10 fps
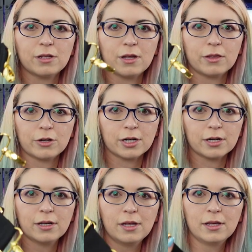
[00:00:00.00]

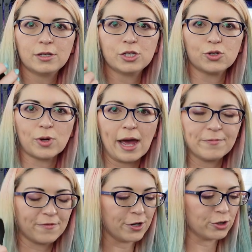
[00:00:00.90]
another
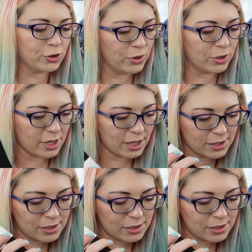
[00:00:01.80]
strap for your shoulder.